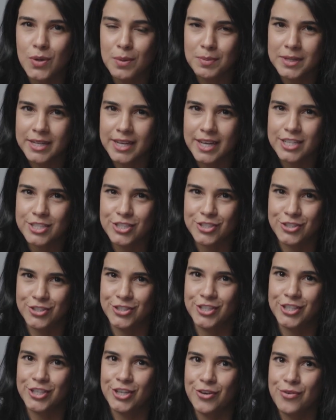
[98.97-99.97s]
applications
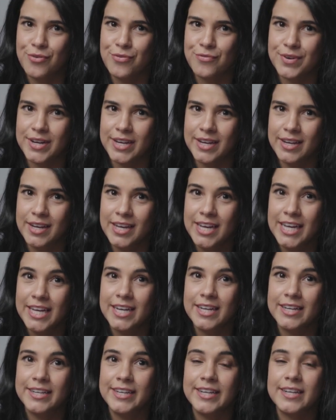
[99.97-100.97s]
in the Q3,
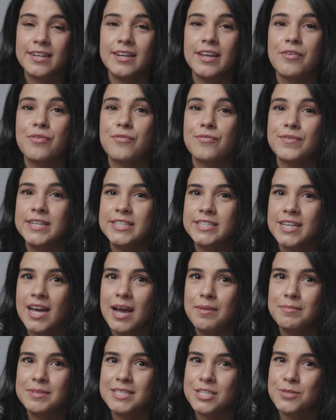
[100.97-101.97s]
nearly 3
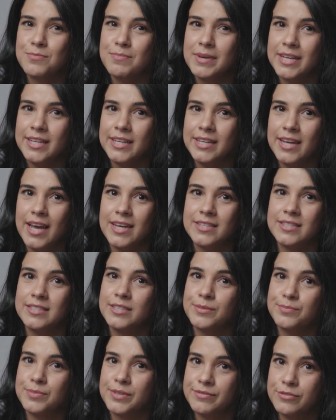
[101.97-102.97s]
times as many as in
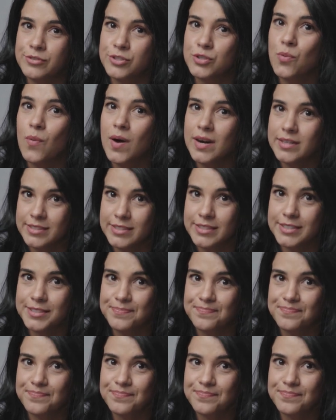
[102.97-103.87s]
the previous quarter.